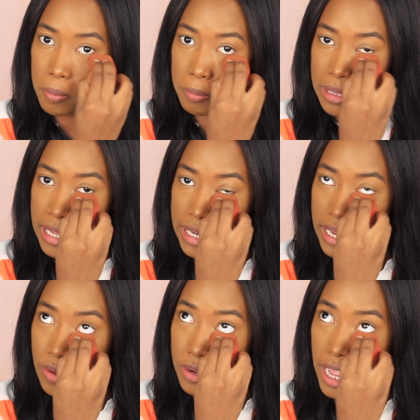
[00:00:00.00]
blend
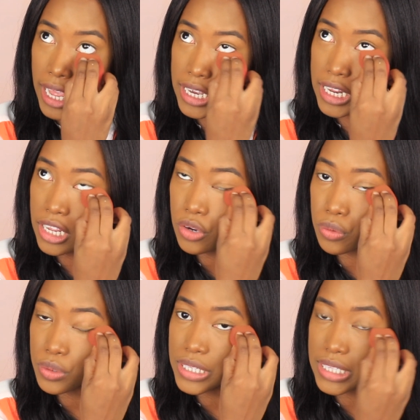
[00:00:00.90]
out any
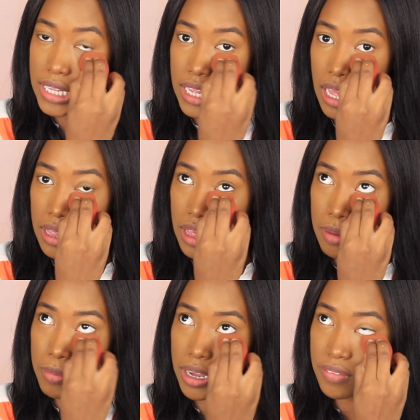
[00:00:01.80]
creasing
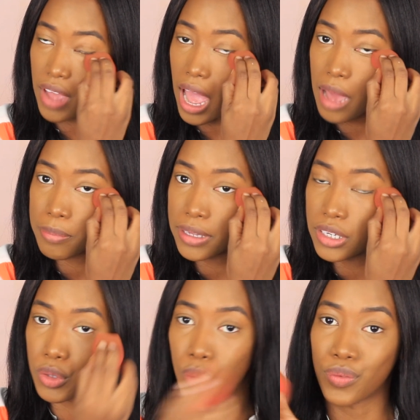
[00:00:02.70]
that might have
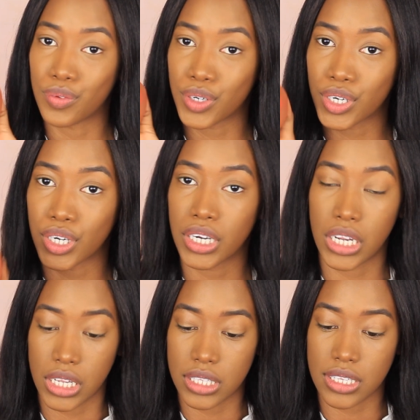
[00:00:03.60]
happened over
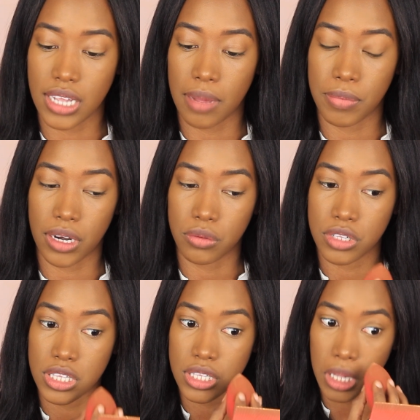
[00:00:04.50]
the time that I
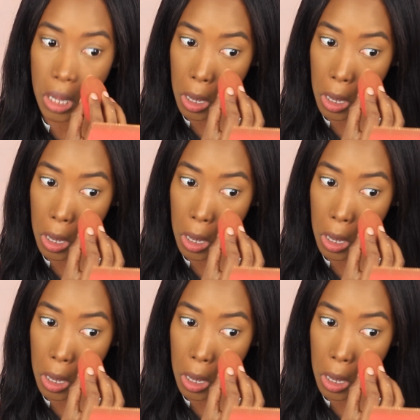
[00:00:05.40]
was